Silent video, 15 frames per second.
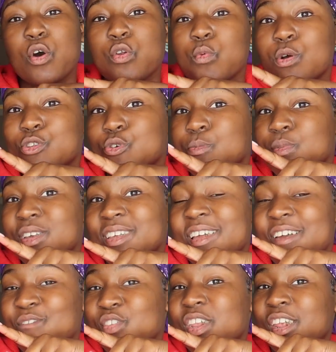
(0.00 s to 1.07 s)
on the road to 1
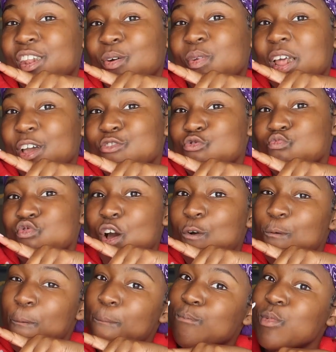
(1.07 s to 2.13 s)
million. If you didn't know, now you
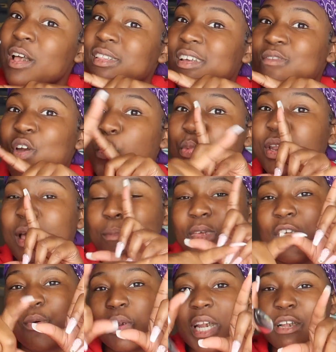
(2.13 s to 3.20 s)
know. I love y'all. We'll not
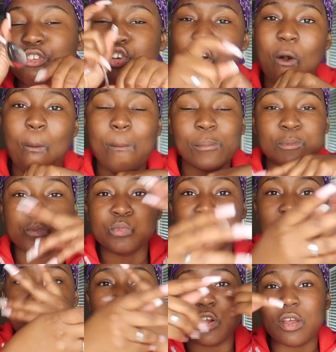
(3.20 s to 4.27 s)
be here without y'all.
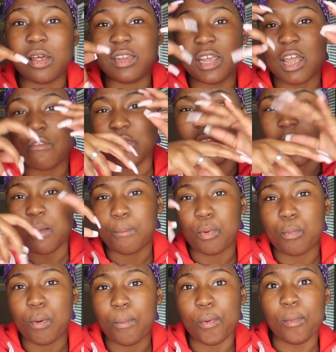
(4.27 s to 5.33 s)
See me all day, every day.
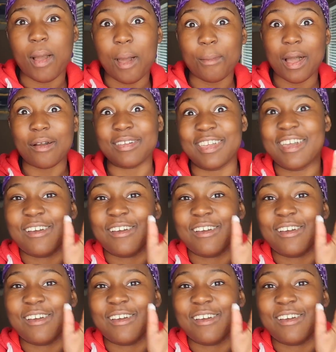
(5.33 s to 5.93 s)
Boom, boom, boom. I'm out.